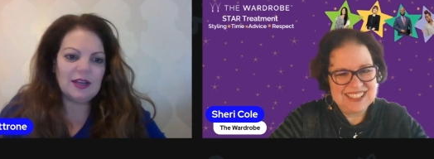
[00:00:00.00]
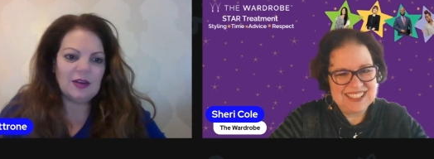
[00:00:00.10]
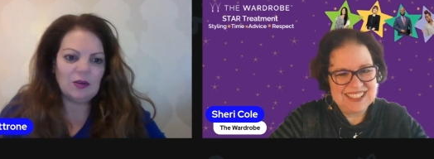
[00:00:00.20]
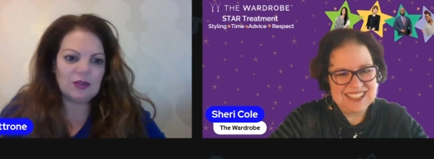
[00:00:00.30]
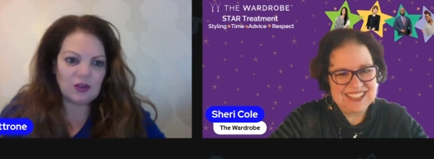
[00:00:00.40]

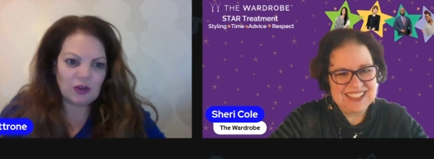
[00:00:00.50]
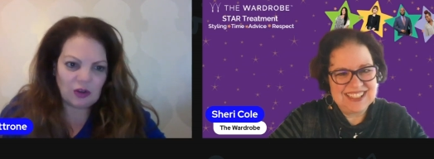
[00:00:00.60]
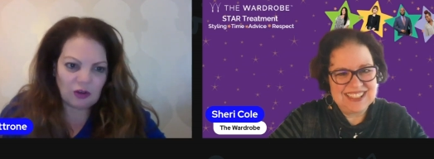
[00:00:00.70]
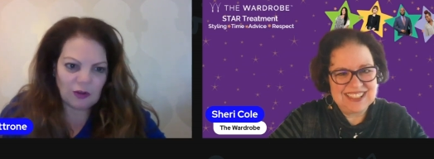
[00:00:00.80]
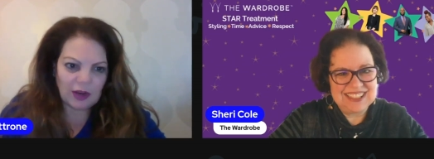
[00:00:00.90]
Speaker 1: or start a
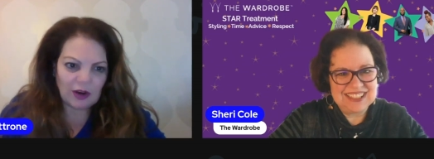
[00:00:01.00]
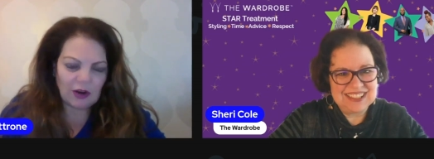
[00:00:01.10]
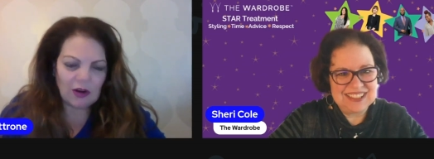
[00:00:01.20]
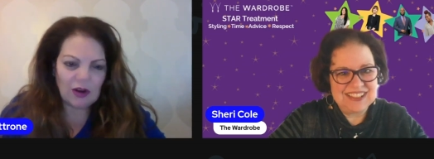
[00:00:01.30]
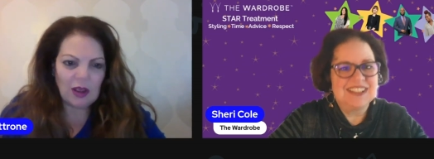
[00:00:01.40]

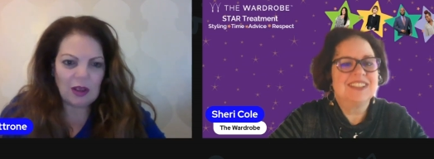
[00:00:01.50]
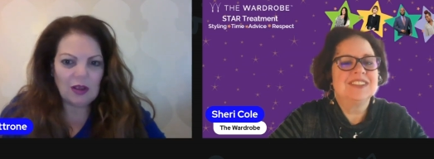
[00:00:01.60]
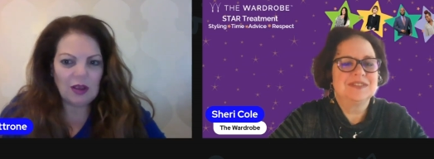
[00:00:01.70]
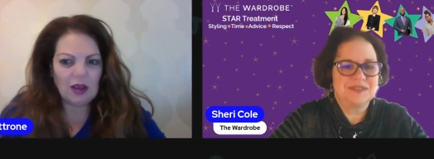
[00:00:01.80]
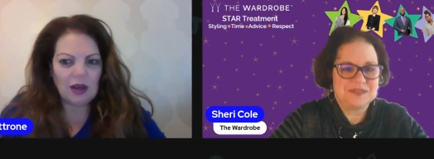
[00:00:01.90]
career,
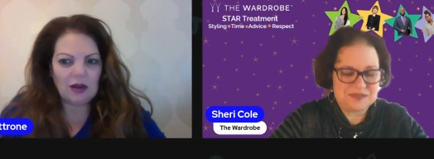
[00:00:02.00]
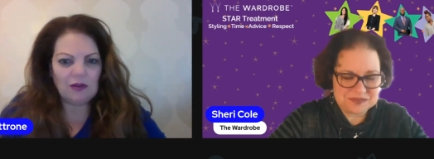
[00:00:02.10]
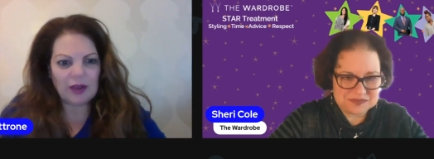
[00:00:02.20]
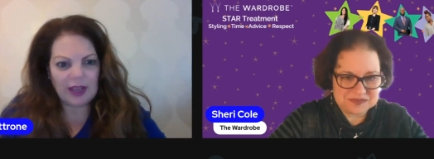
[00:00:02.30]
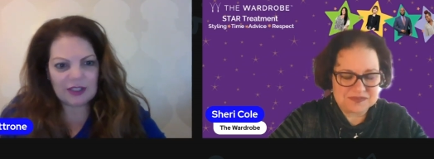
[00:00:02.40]
uh,
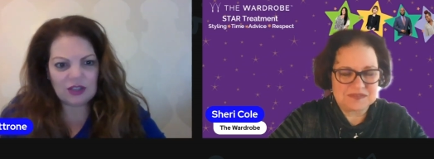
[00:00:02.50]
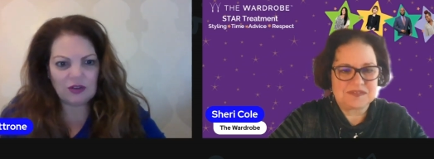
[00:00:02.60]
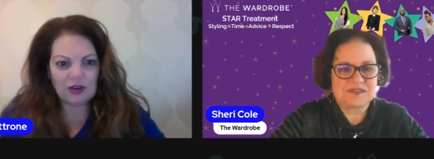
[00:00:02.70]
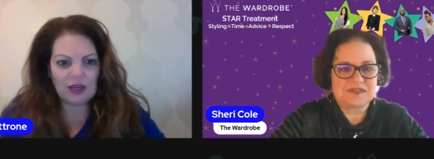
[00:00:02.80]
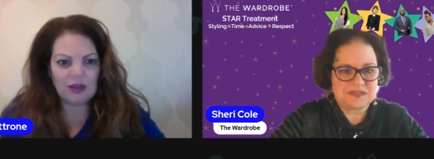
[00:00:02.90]

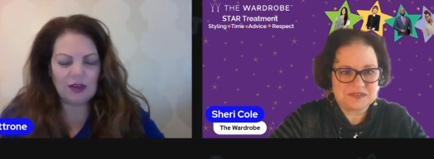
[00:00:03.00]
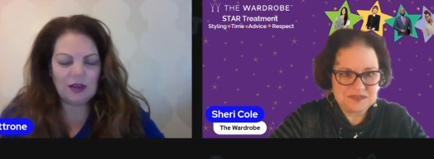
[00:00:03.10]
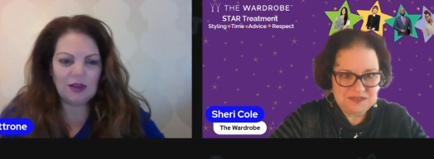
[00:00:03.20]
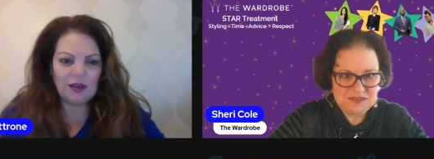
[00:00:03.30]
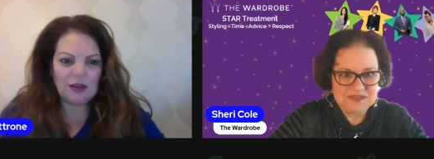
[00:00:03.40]
re-entering,
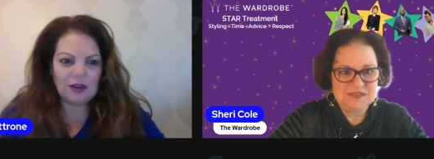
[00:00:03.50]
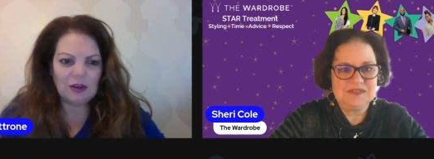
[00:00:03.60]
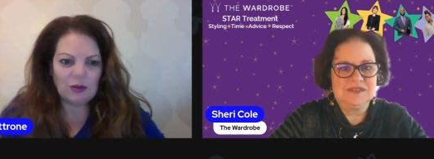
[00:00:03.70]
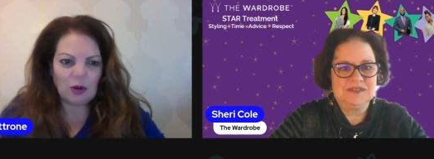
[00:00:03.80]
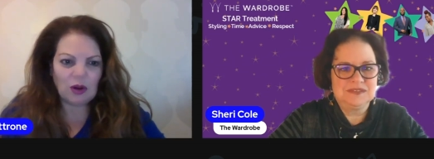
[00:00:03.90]
you know,
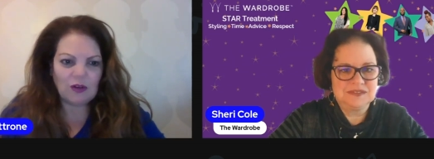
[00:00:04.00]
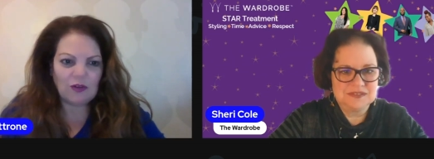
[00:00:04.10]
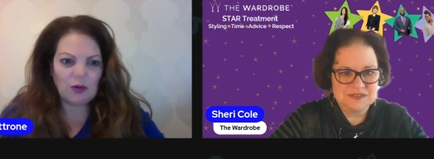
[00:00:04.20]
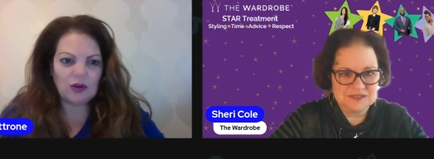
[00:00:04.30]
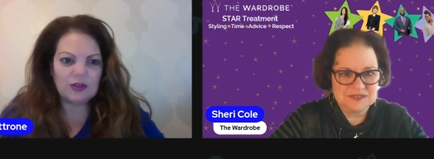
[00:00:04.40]
the
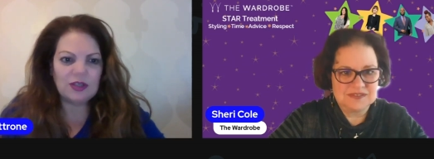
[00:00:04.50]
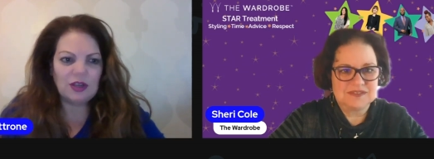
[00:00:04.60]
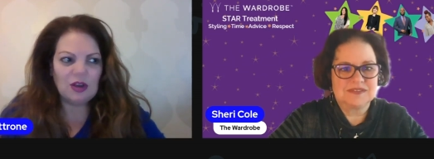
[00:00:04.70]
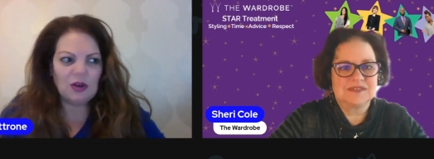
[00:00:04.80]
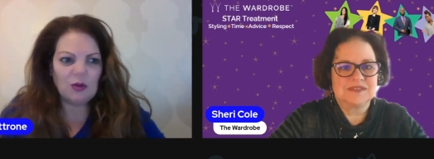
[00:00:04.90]
workforce
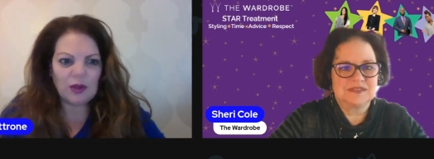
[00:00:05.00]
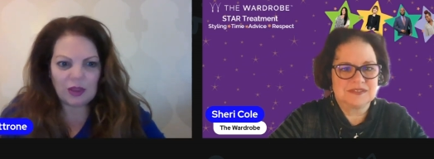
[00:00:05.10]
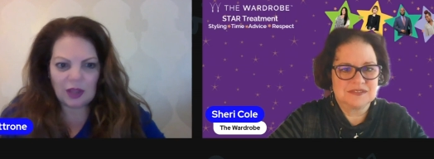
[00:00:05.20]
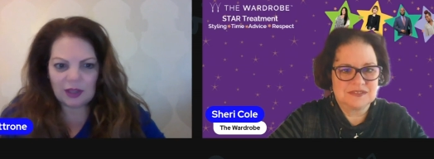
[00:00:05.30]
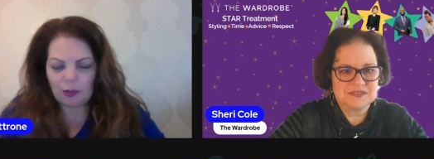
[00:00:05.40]
with
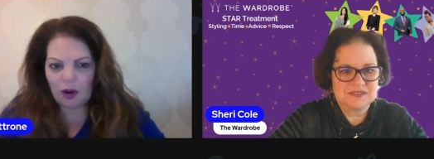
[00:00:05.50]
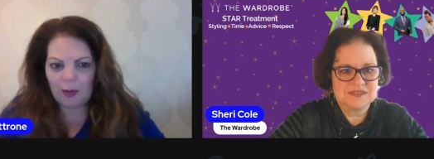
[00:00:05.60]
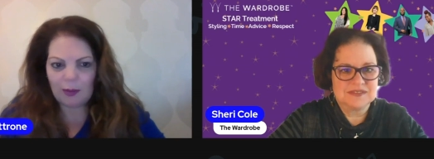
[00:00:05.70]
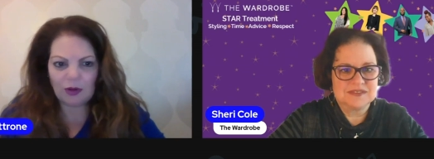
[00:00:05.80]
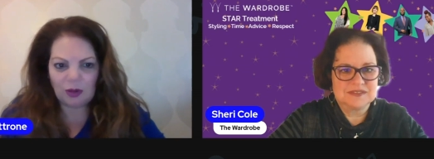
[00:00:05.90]
not the
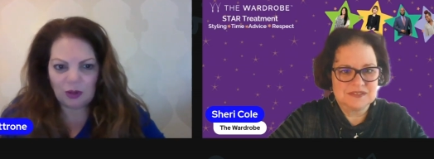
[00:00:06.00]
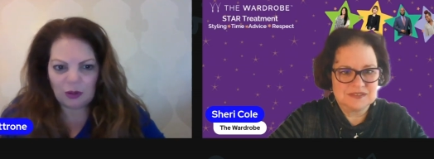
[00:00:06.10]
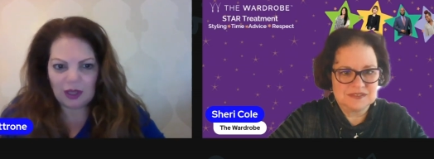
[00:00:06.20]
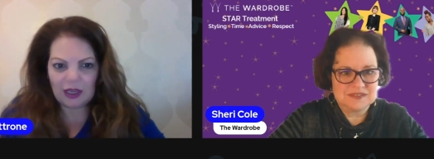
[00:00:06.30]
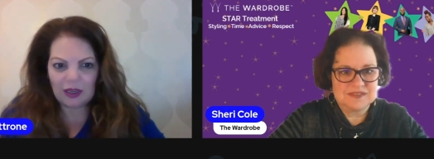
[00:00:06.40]
proper
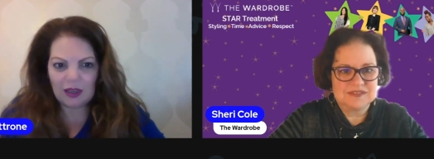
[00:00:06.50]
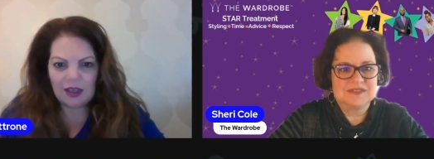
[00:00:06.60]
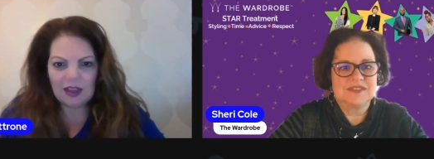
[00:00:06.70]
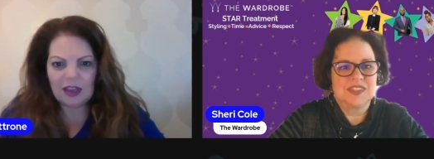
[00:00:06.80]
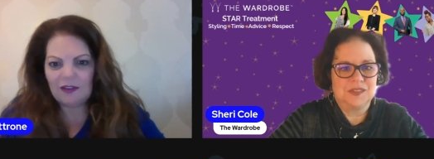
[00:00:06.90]
Speaker 2: clothing,
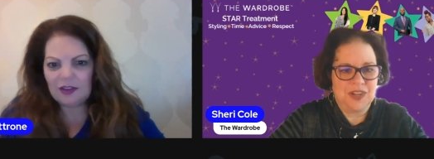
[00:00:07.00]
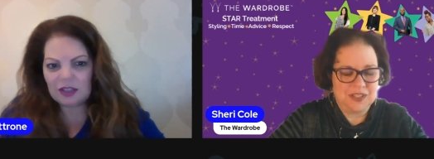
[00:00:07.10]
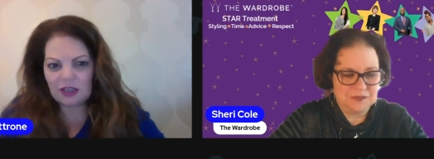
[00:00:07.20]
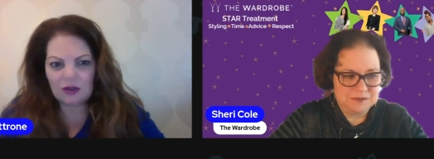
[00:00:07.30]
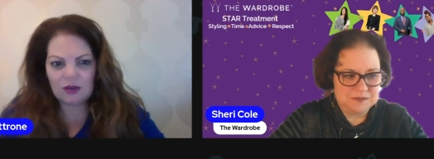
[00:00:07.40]
even
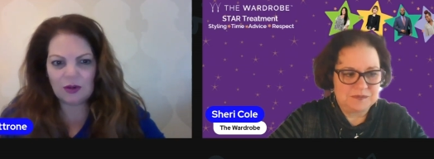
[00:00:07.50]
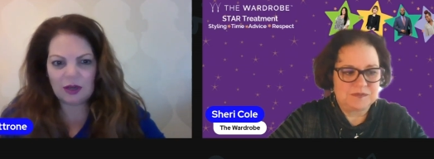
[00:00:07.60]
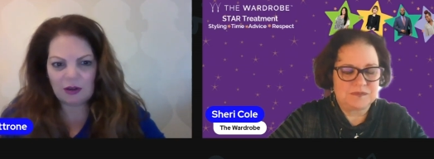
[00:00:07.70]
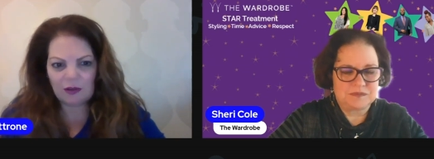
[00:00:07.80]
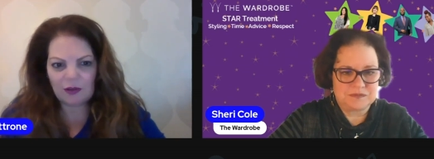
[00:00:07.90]
to go to an
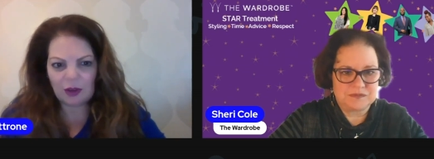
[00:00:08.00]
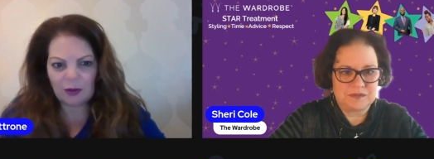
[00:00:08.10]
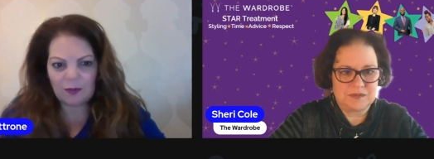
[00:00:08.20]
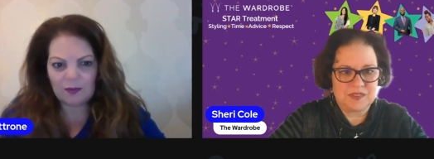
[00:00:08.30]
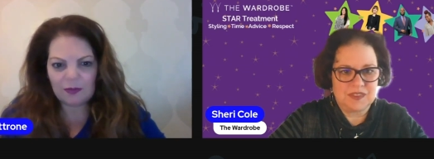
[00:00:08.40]
interview.
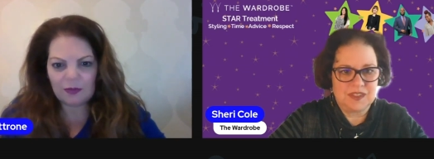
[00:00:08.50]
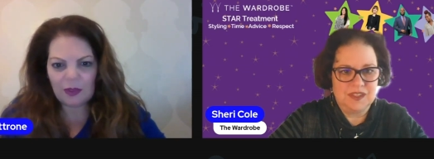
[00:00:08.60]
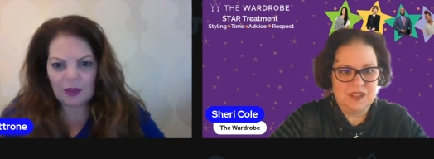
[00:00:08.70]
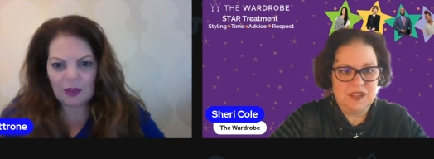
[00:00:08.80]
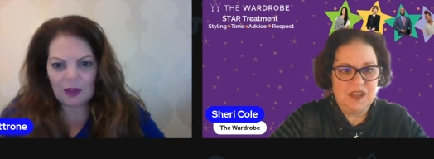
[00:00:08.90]

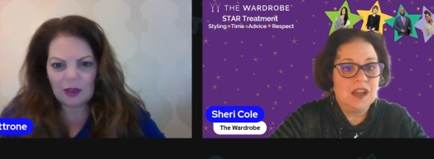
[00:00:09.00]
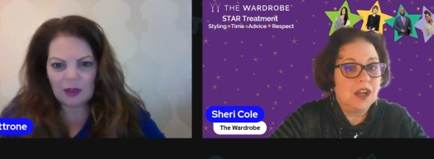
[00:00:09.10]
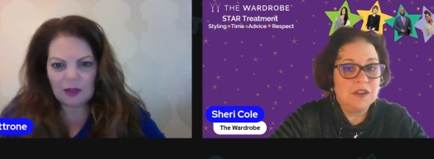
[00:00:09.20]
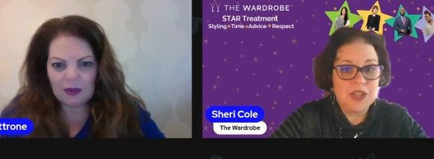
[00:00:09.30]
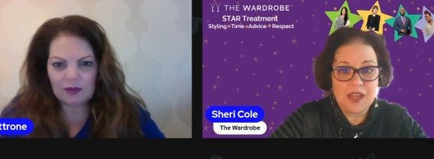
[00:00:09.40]

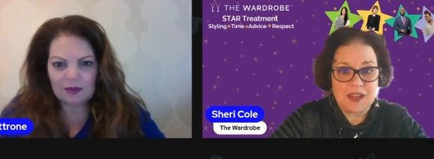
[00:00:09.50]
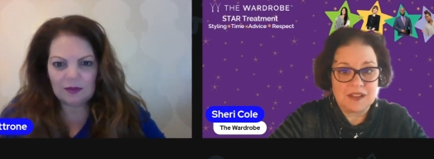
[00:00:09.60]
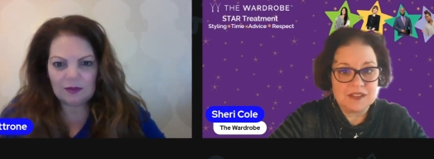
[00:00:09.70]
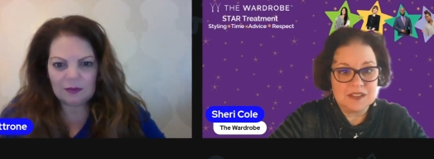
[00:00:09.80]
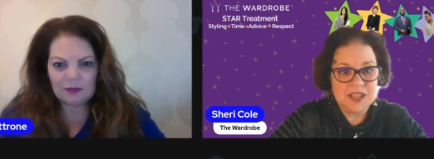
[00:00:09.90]
Oh yeah,
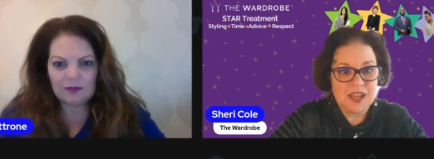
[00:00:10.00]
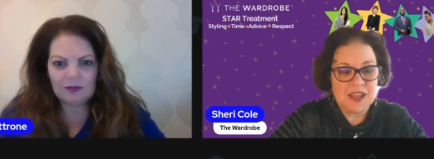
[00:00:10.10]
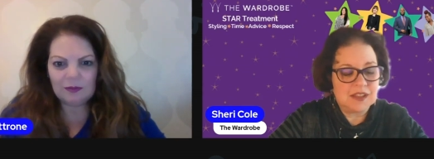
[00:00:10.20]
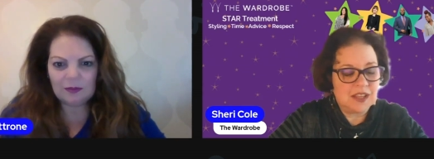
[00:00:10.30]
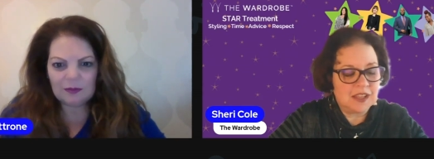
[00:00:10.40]

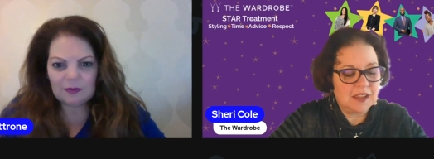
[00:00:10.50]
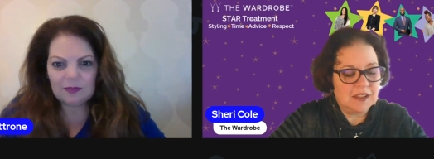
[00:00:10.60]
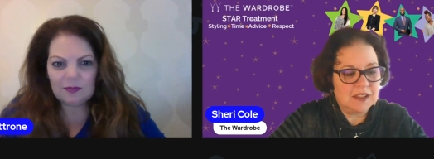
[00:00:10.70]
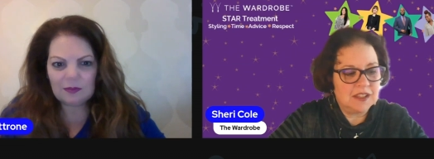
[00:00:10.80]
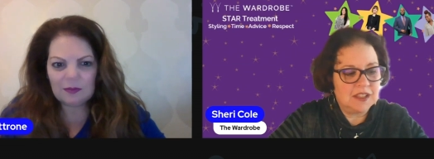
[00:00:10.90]
yeah. Like
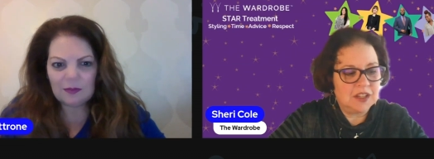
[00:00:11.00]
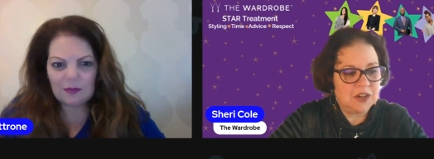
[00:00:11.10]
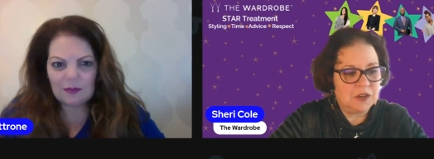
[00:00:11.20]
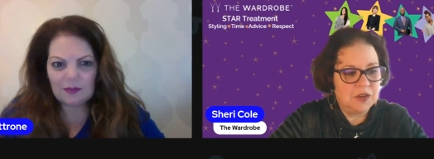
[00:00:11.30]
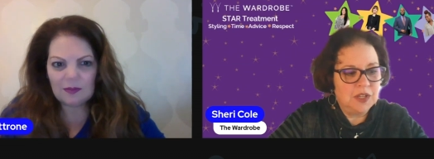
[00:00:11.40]
eh, you know,